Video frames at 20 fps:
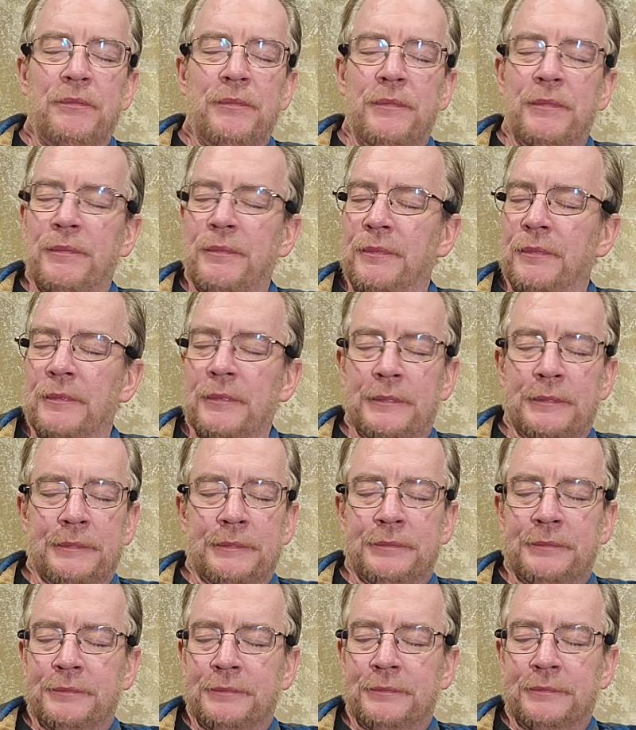But it's
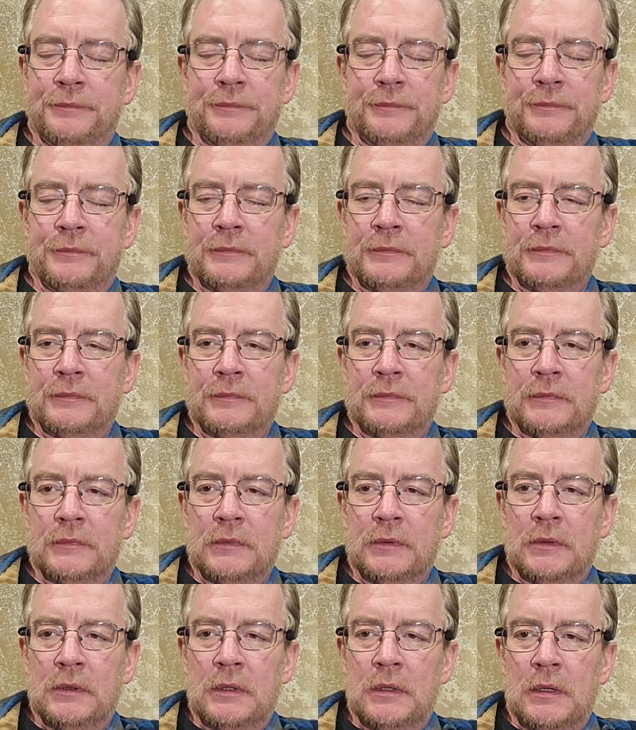depressing
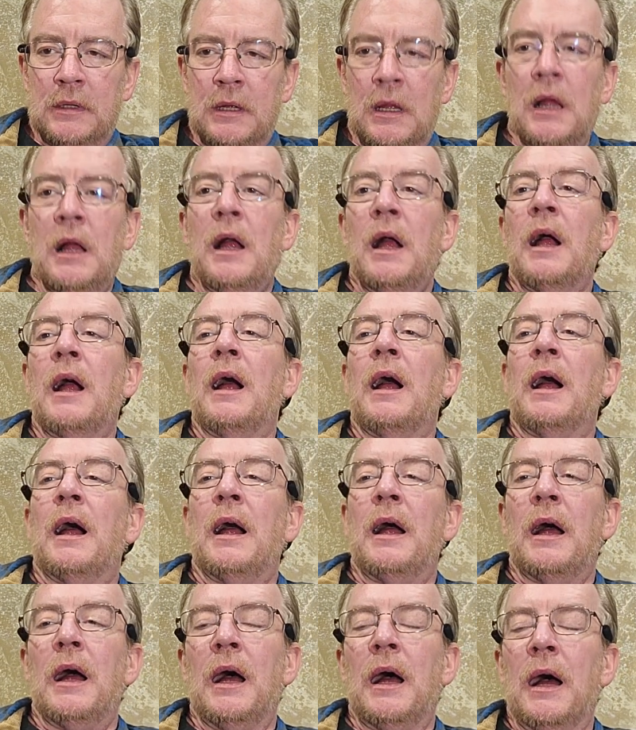seeing
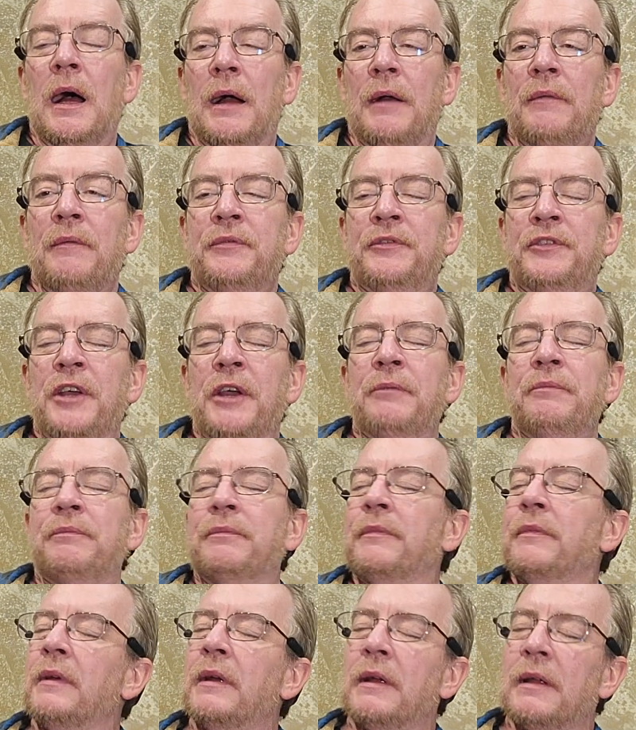how that book has
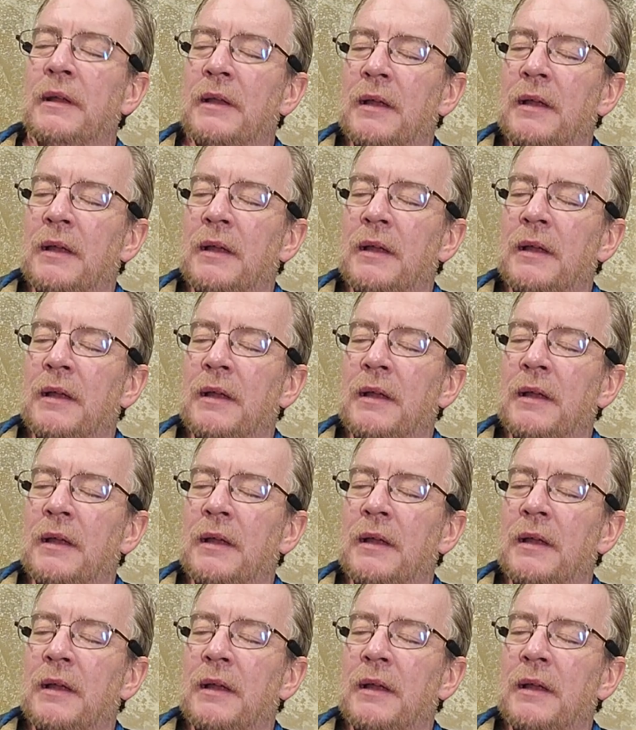crashed.